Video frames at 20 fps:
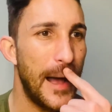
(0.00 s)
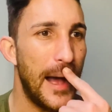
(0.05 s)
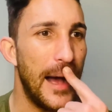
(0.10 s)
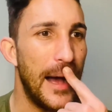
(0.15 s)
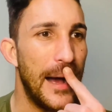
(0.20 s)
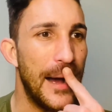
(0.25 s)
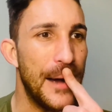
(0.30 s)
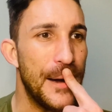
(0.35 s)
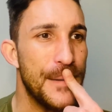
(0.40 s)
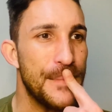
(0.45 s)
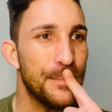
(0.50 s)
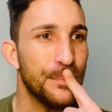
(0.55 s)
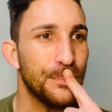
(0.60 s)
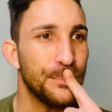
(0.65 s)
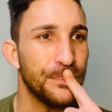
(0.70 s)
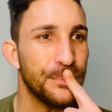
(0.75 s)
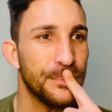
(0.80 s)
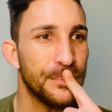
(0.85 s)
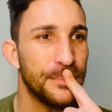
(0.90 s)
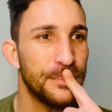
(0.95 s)

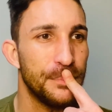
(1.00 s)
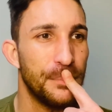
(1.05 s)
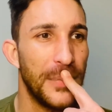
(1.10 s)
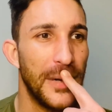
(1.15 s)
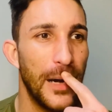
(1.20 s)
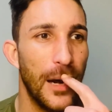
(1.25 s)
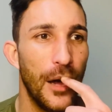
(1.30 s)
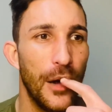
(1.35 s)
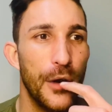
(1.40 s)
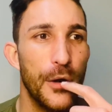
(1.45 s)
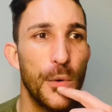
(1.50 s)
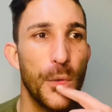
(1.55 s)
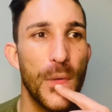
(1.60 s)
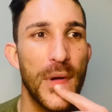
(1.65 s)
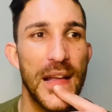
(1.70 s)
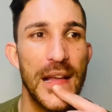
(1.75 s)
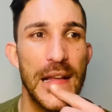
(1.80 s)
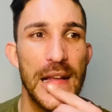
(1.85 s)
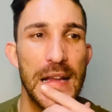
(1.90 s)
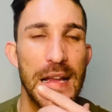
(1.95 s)
um, below
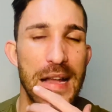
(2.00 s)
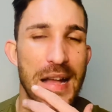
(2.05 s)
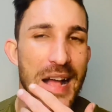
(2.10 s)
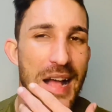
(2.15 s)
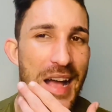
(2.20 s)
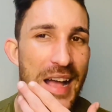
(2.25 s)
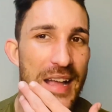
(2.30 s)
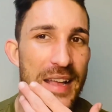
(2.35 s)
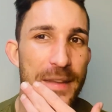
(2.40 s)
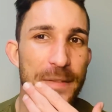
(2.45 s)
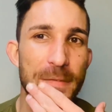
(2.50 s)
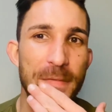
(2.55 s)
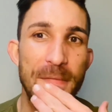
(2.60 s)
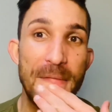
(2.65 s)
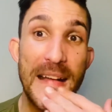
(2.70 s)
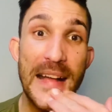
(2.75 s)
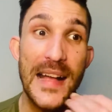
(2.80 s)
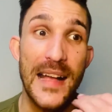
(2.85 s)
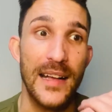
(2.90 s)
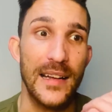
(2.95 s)
where a
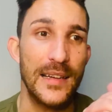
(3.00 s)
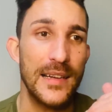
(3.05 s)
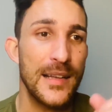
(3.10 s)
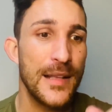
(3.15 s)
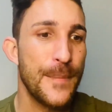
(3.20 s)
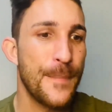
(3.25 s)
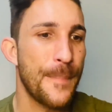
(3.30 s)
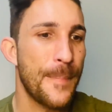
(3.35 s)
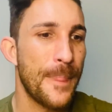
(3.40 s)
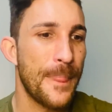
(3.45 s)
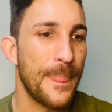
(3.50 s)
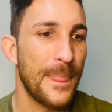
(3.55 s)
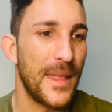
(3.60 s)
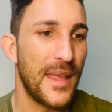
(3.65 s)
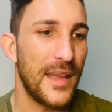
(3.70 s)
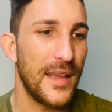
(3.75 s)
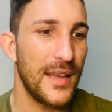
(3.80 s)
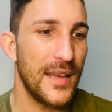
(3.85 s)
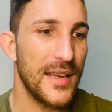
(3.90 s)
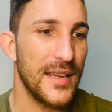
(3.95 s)
fan
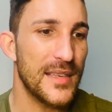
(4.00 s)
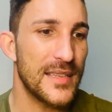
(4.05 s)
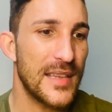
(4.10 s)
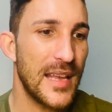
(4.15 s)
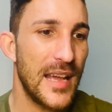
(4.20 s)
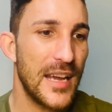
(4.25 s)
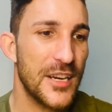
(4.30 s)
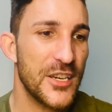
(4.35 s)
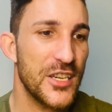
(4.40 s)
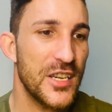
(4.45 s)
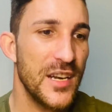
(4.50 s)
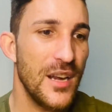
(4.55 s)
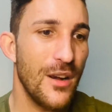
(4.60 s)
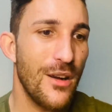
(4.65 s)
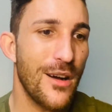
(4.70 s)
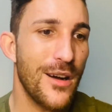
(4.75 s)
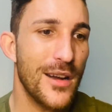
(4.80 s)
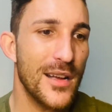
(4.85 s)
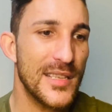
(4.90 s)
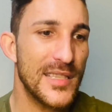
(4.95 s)
is actually
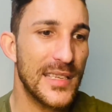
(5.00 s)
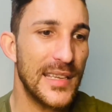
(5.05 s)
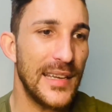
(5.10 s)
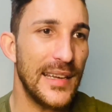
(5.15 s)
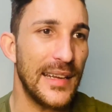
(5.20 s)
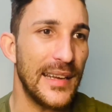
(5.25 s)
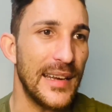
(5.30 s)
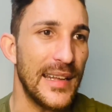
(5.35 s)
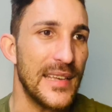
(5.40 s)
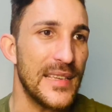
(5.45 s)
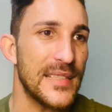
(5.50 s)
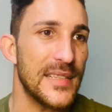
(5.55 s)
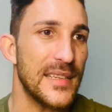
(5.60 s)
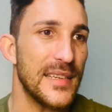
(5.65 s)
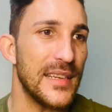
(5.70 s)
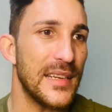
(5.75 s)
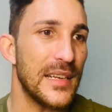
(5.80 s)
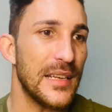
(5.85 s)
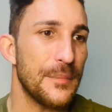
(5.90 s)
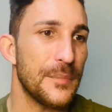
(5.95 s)
asking Lesley,
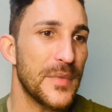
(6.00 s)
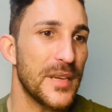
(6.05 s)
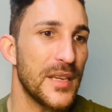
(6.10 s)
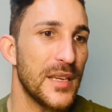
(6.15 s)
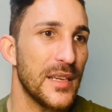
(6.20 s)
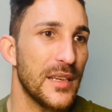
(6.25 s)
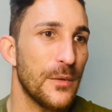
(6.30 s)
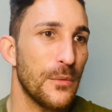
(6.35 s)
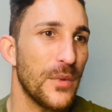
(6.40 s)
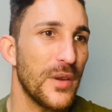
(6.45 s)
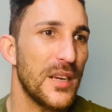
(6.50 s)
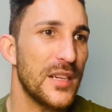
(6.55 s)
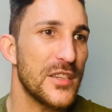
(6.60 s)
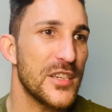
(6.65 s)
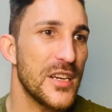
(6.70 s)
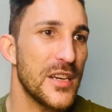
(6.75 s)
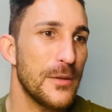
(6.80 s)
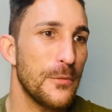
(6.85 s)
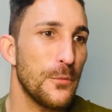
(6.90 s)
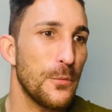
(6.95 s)
let me, what is
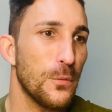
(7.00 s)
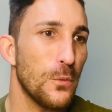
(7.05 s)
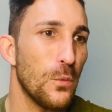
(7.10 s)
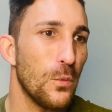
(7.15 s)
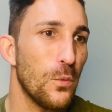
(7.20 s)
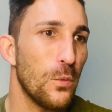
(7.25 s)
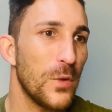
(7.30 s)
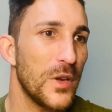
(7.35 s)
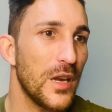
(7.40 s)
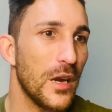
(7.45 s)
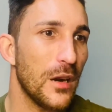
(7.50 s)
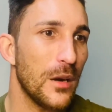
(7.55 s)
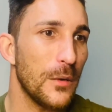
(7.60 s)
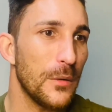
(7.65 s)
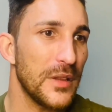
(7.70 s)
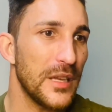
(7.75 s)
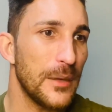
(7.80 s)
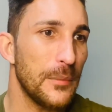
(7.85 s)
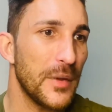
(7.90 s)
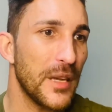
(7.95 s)
she? Yeah,
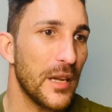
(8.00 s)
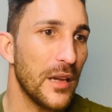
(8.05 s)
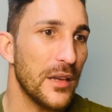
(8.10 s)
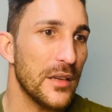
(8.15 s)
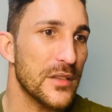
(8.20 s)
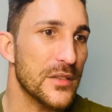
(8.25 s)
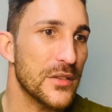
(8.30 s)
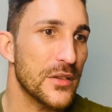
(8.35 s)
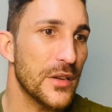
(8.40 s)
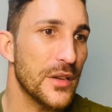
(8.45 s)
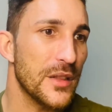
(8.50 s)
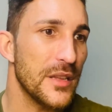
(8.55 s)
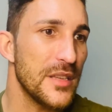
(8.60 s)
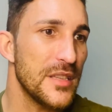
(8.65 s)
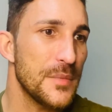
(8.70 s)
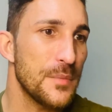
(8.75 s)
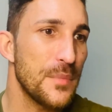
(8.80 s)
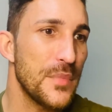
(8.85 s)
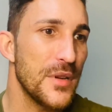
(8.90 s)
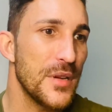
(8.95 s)
there we go. So
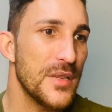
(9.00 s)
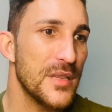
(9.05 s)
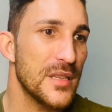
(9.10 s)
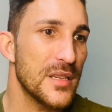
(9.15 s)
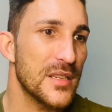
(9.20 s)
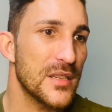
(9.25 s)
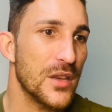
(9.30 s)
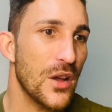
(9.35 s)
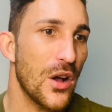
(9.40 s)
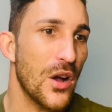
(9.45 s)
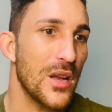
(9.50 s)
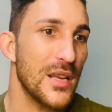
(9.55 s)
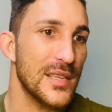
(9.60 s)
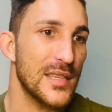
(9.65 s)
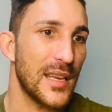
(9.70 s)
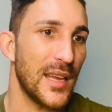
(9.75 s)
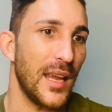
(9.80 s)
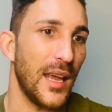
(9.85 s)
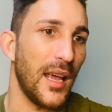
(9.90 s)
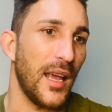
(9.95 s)
this person is
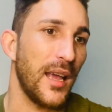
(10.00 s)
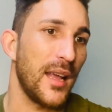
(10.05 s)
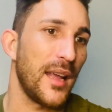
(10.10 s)
asking,